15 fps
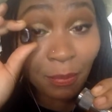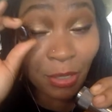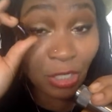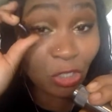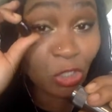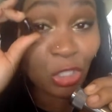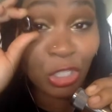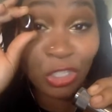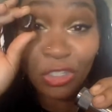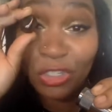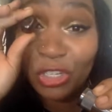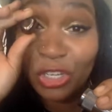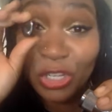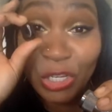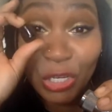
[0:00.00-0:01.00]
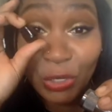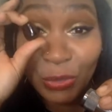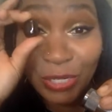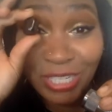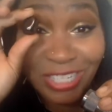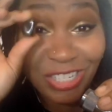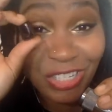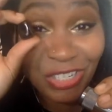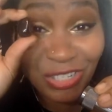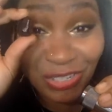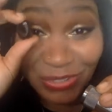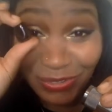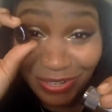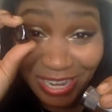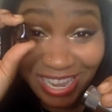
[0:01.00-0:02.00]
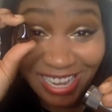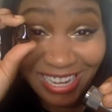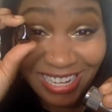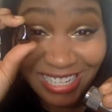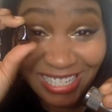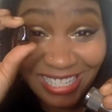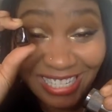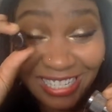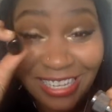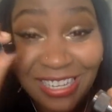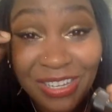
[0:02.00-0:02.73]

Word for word: but she's genuine shungite.